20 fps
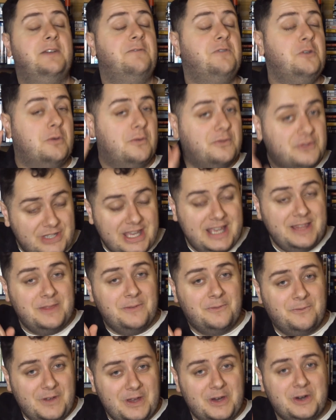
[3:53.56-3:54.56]
if you have seen
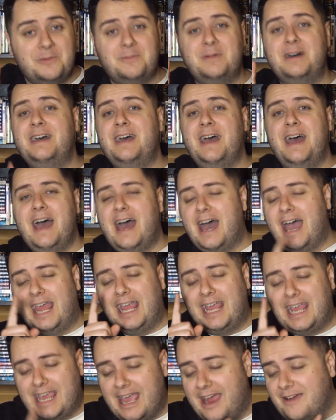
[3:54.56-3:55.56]
the film, I
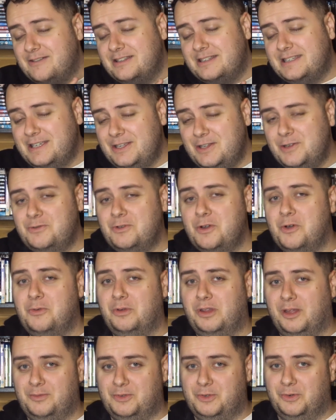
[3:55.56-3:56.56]
guarantee you know what
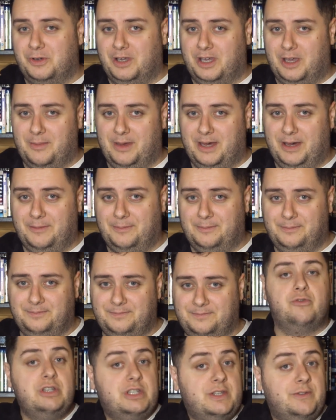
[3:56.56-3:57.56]
I'm talking about.
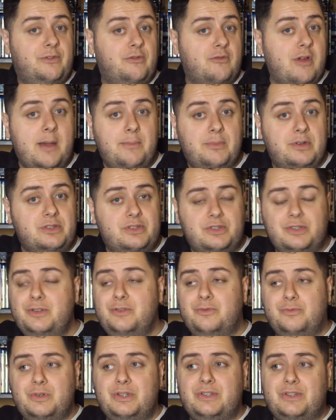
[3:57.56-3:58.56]
Christopher Abbott, too,
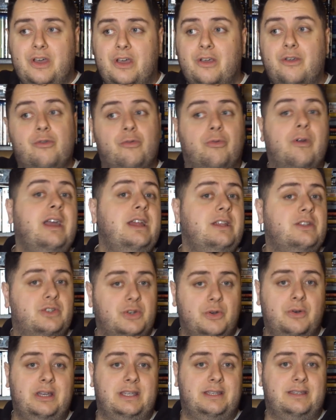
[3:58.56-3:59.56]
was a great
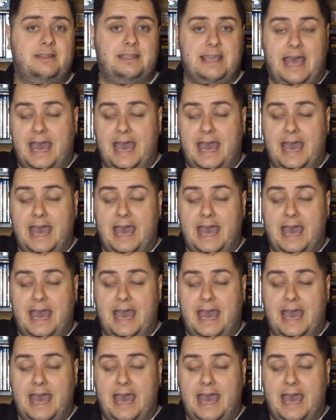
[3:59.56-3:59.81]
choice to